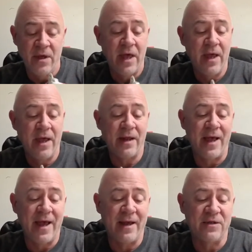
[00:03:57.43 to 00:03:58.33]
and
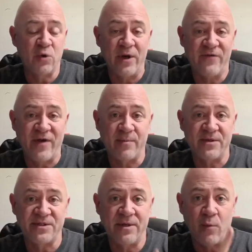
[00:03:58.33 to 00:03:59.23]
I added
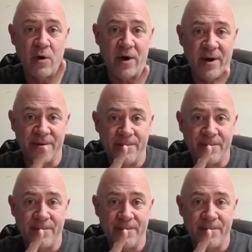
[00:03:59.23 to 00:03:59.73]
25% more up.